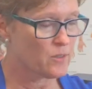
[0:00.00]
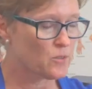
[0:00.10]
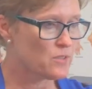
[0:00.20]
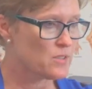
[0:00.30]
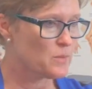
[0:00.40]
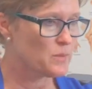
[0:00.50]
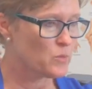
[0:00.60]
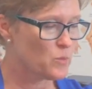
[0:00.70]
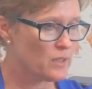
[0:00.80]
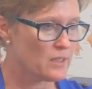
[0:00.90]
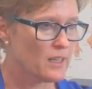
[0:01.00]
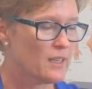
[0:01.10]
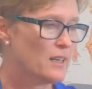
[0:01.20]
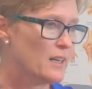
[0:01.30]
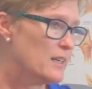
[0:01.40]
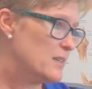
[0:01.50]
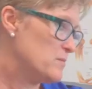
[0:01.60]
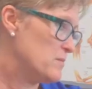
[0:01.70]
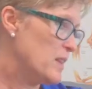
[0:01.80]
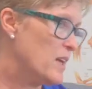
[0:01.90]
or someone with
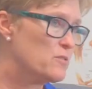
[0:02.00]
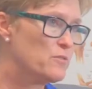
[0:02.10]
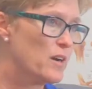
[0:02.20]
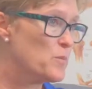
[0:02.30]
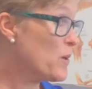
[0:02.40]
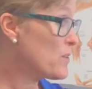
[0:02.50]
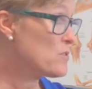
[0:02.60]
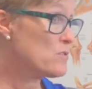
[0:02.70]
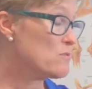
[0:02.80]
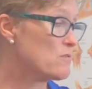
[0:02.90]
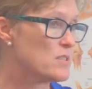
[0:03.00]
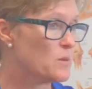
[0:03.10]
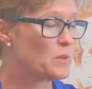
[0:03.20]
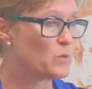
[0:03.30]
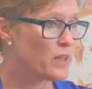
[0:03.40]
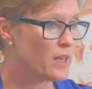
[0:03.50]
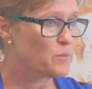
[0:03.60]
lung fibrosis or someone with heart